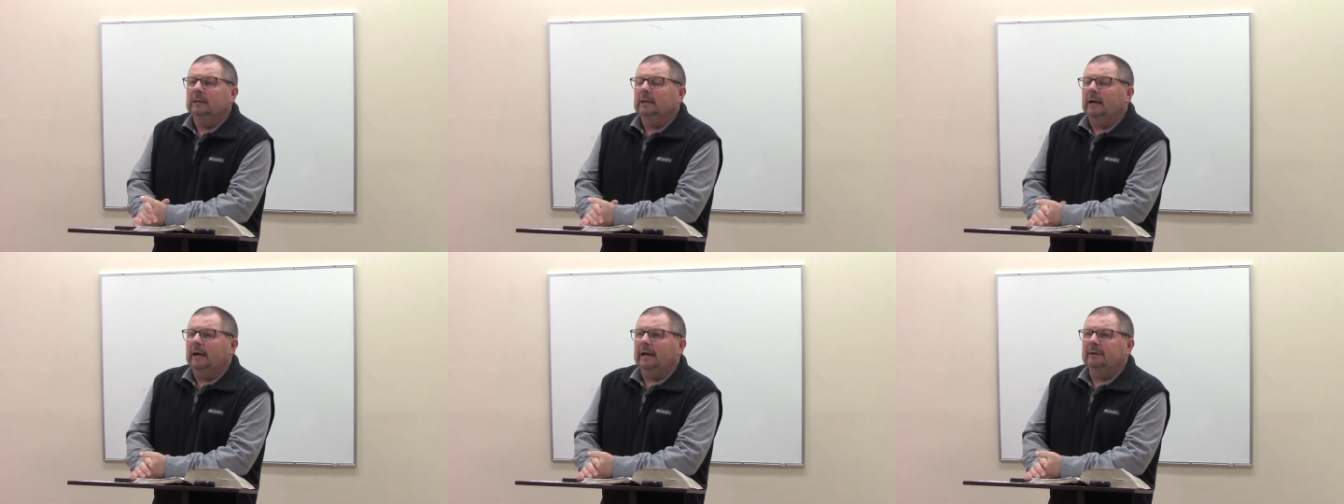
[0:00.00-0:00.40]

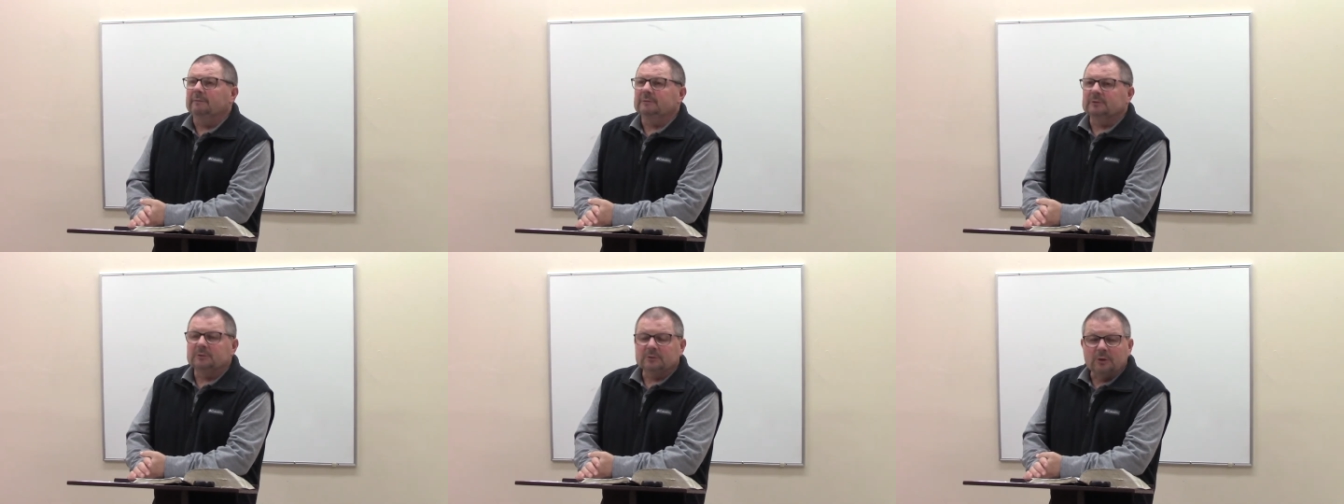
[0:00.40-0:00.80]
I have
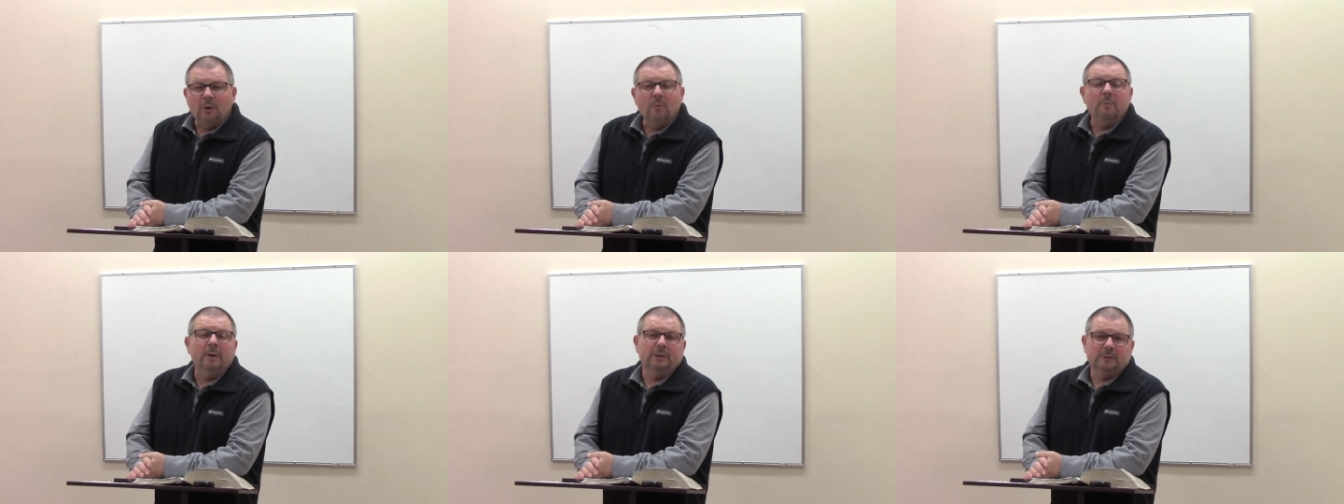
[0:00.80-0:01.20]

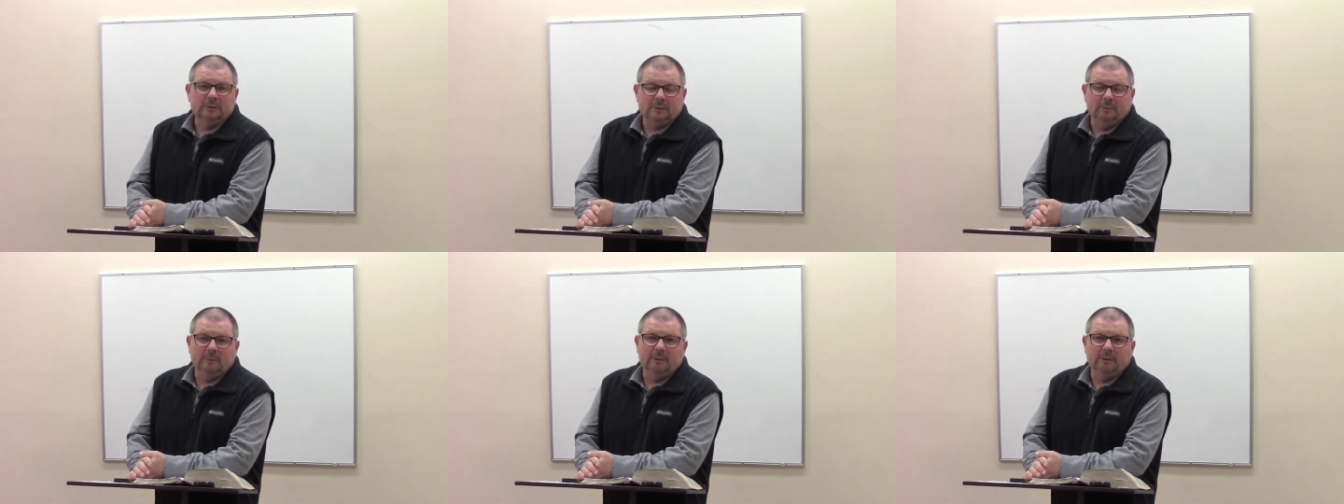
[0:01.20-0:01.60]
so much
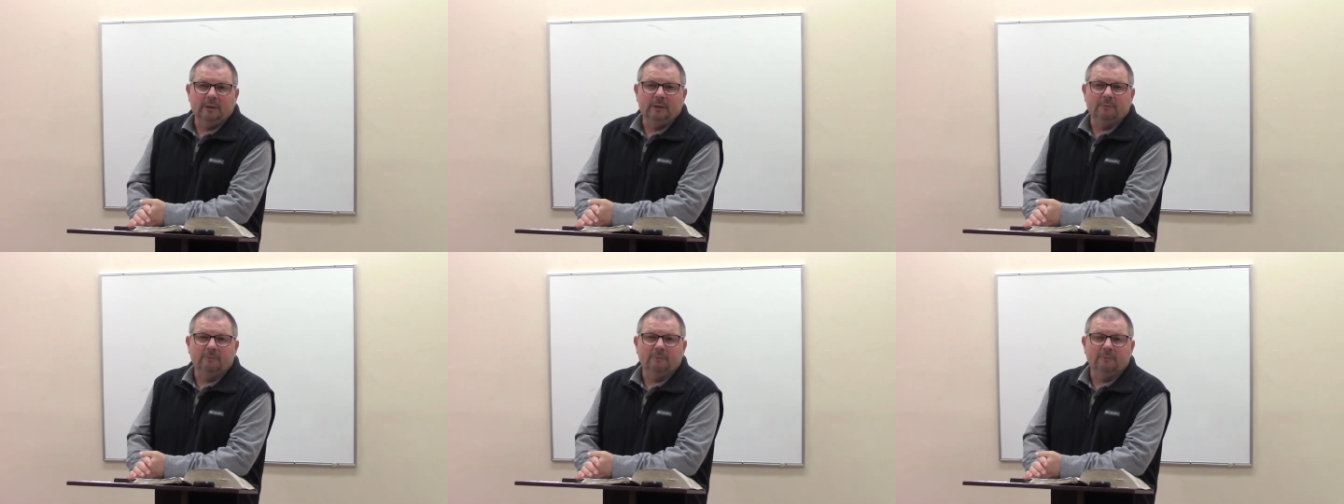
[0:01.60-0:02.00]
to be
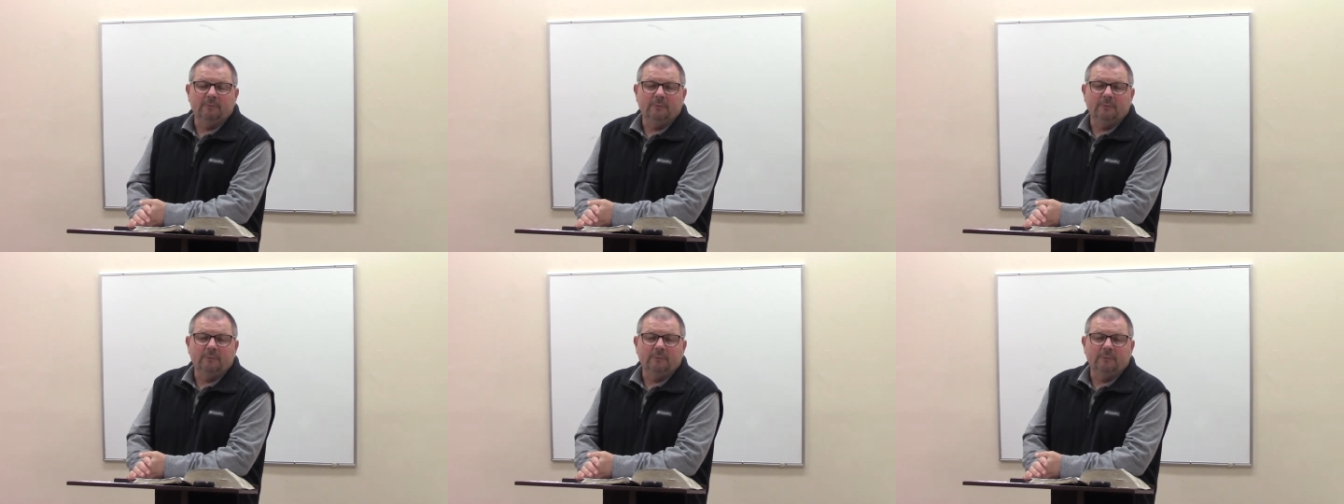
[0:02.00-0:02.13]
thankful